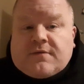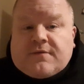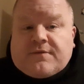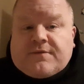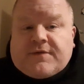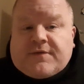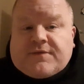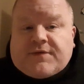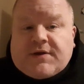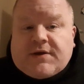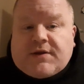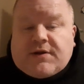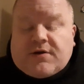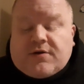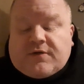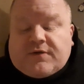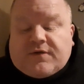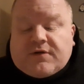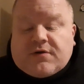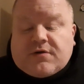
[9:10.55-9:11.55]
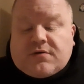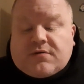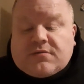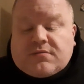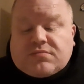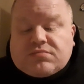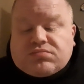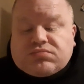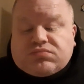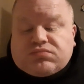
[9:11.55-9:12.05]
15 years
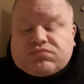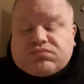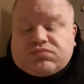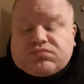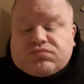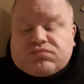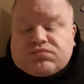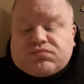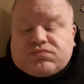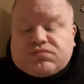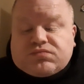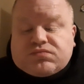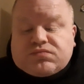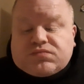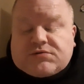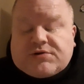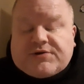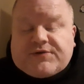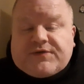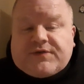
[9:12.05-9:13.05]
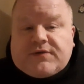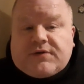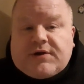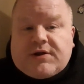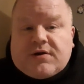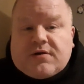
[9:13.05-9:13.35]
ago, you